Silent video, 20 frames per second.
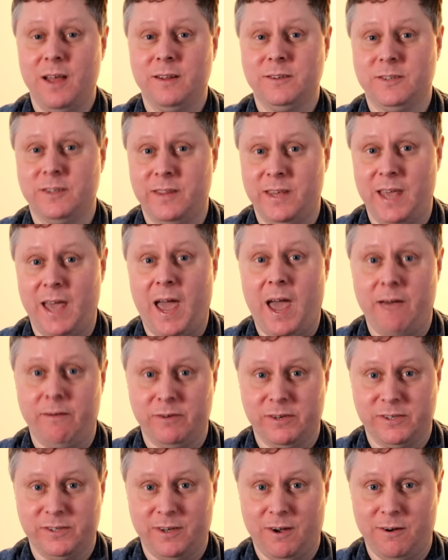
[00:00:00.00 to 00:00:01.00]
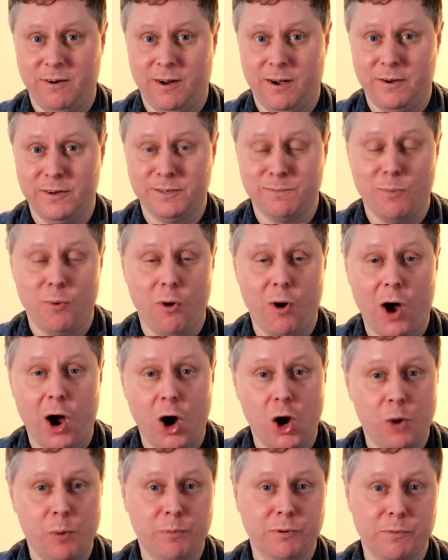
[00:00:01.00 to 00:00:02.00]
to the Eversolo's more
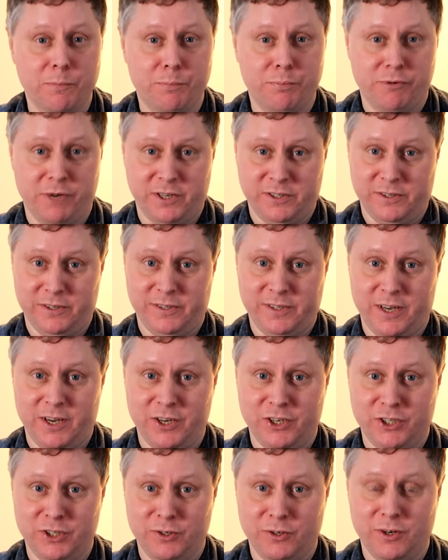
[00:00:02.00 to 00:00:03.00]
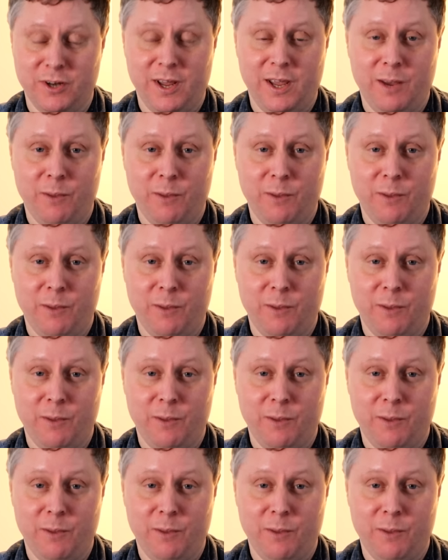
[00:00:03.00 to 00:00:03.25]
open presentation